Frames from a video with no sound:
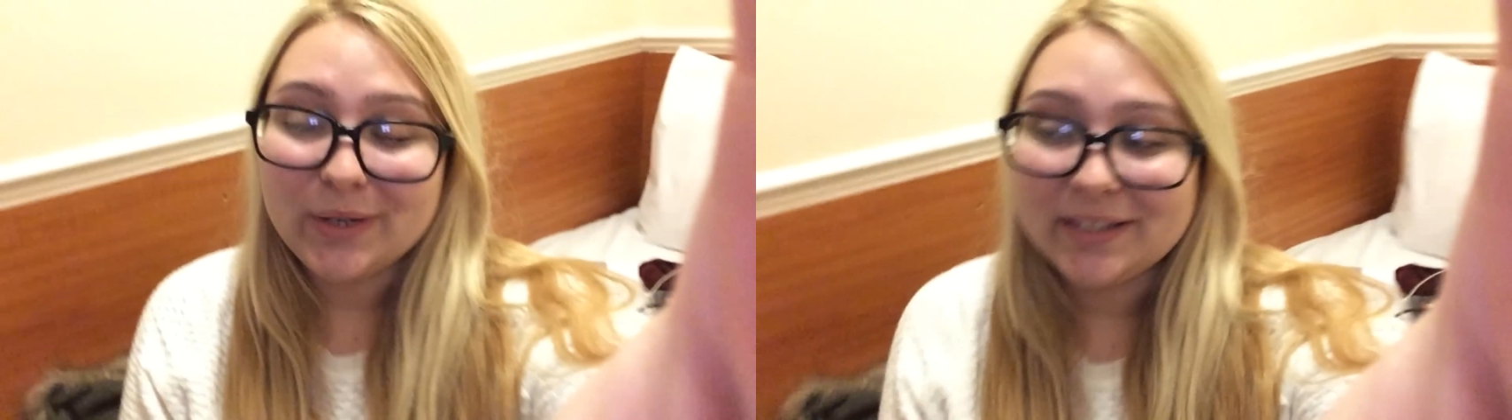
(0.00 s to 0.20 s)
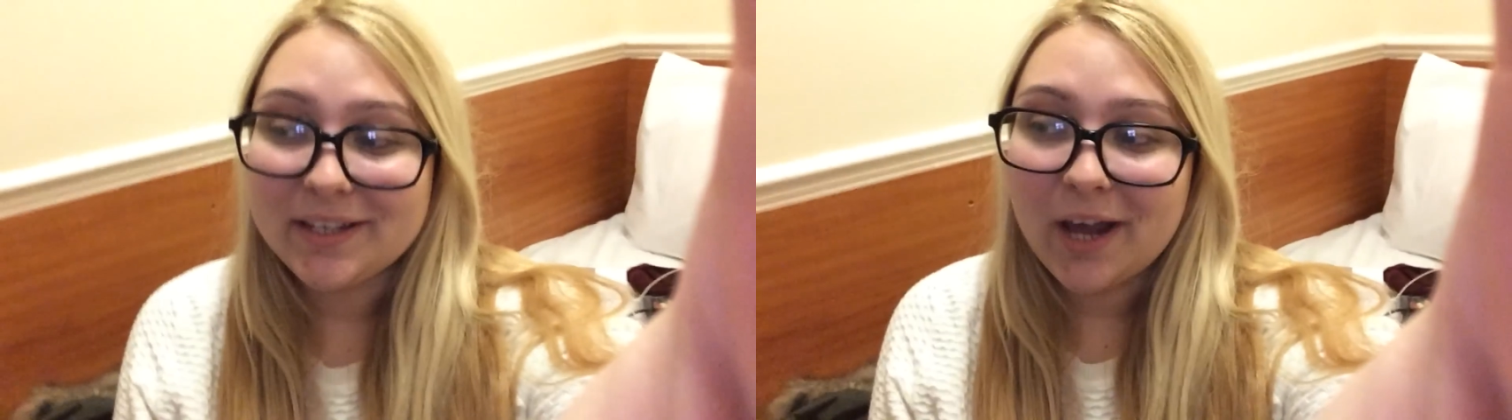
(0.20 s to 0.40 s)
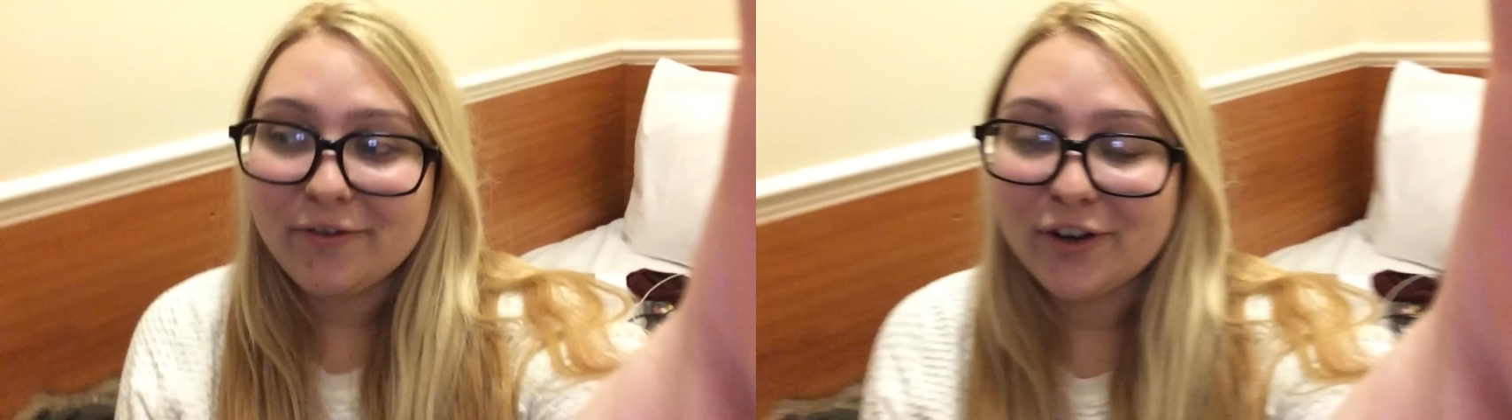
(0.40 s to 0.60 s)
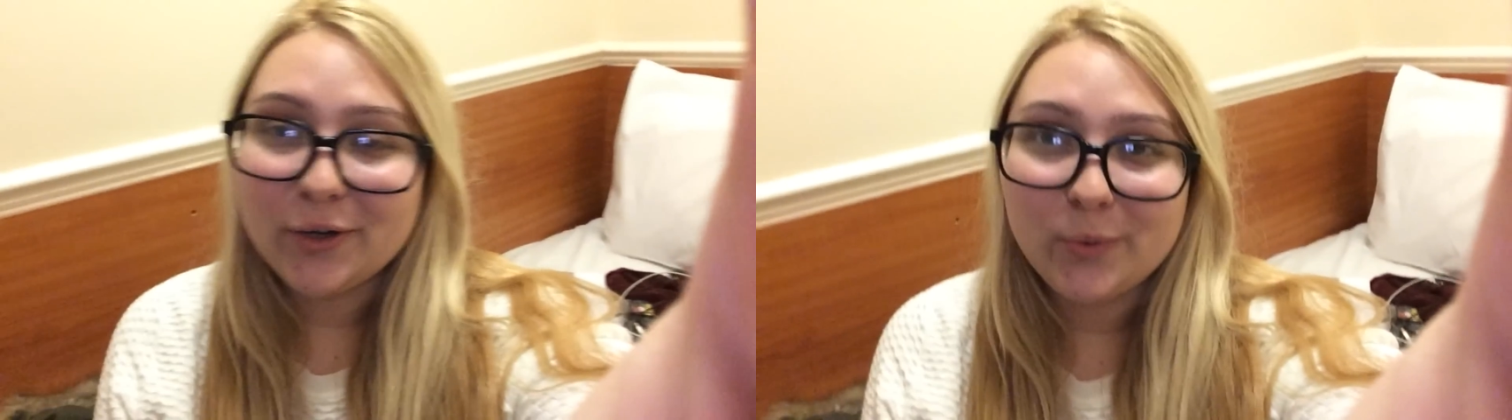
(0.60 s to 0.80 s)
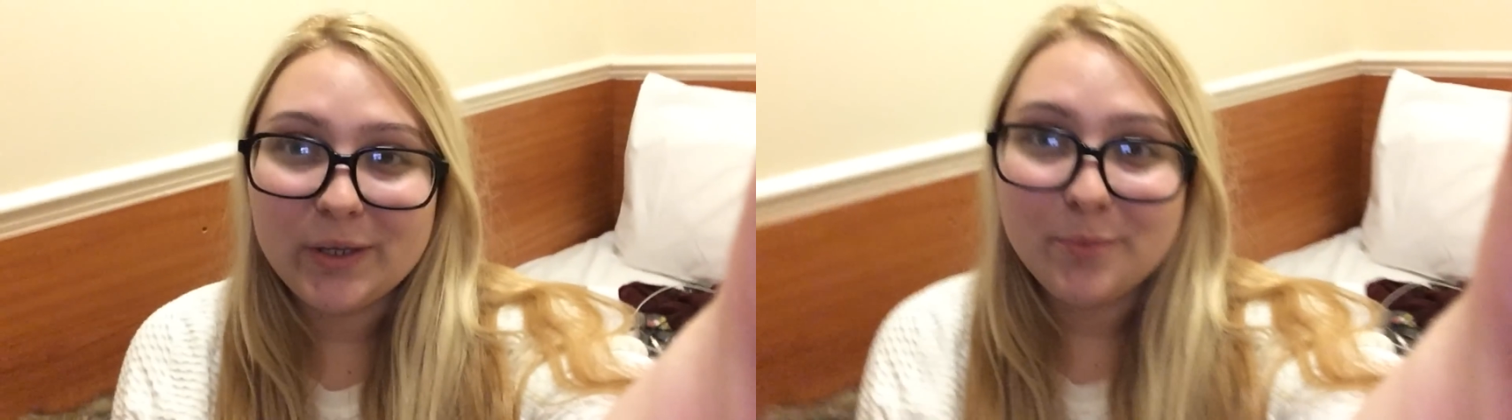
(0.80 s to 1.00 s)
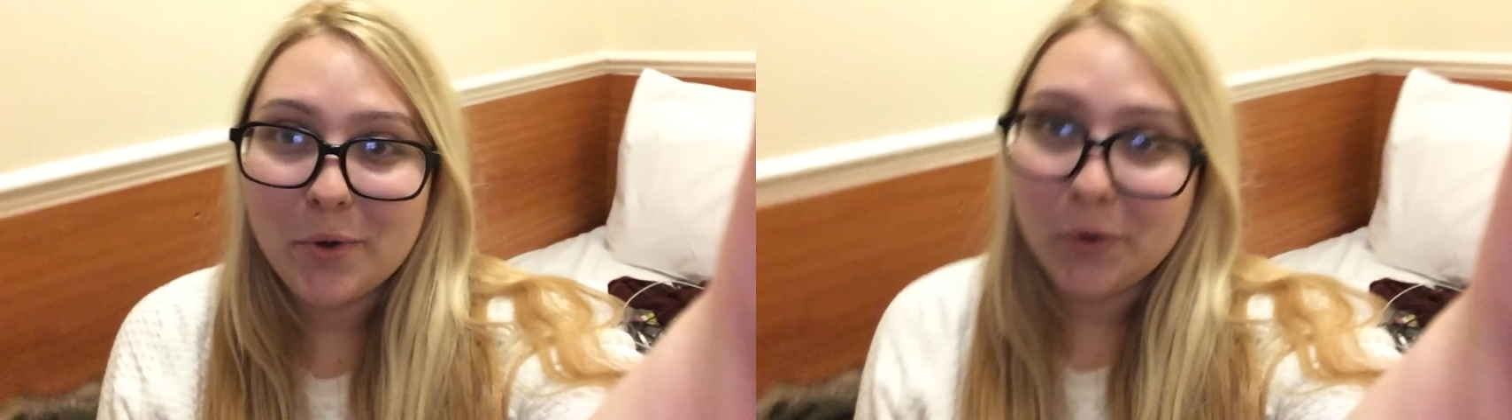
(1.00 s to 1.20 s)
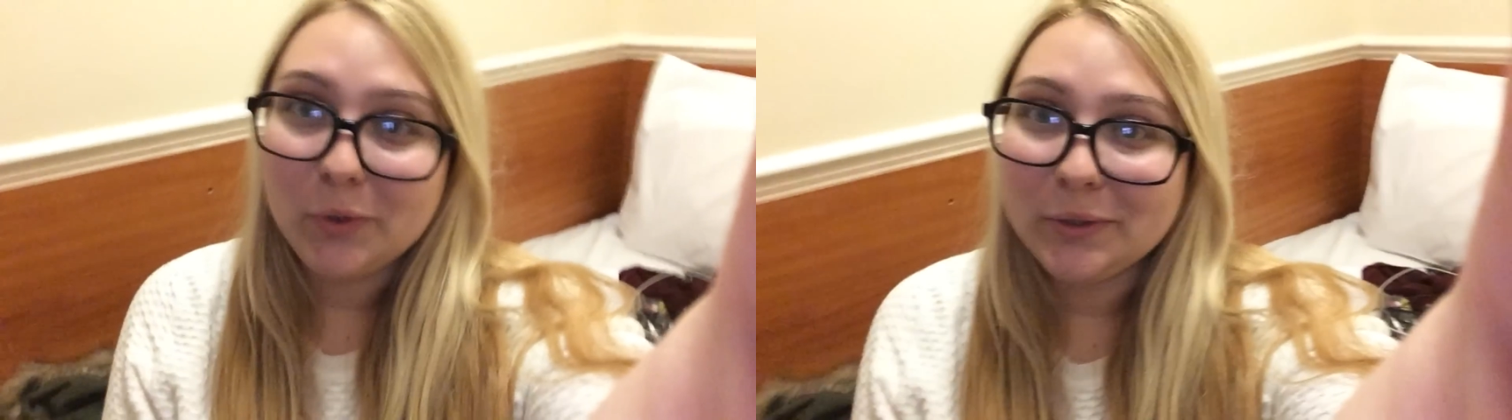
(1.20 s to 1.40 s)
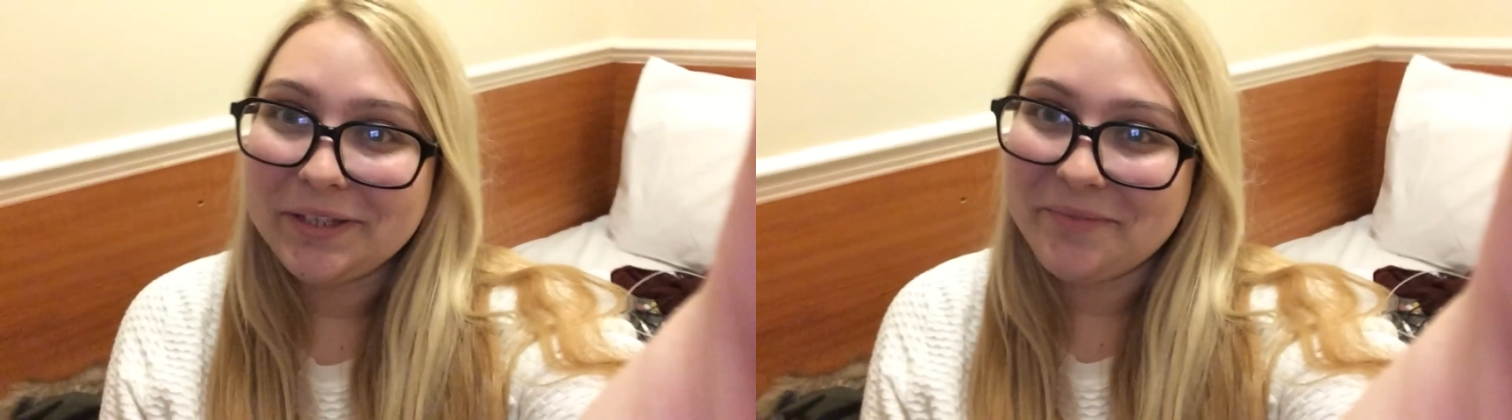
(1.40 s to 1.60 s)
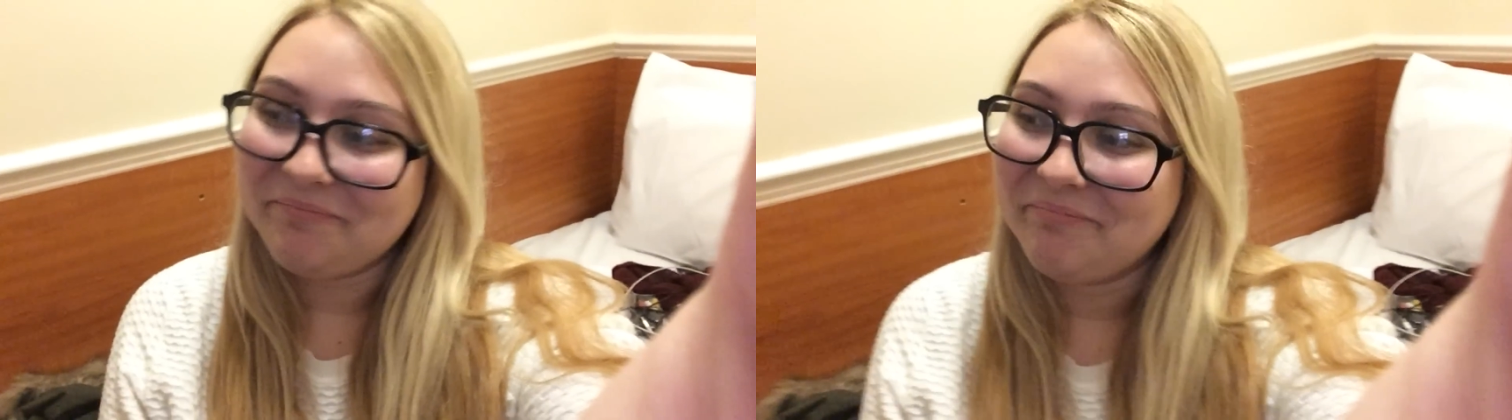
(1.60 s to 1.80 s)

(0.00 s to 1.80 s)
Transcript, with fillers: was covered with mold